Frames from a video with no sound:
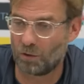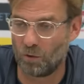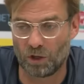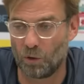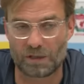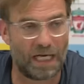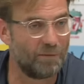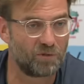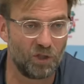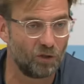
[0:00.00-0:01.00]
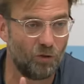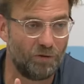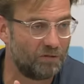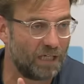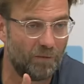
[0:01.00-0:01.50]
The good old times, not
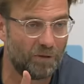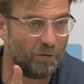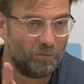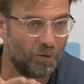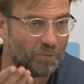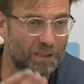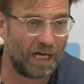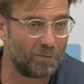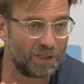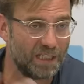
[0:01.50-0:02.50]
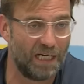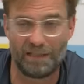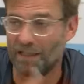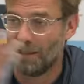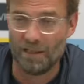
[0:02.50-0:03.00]
only Derby from the Derby
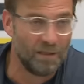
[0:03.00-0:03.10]
side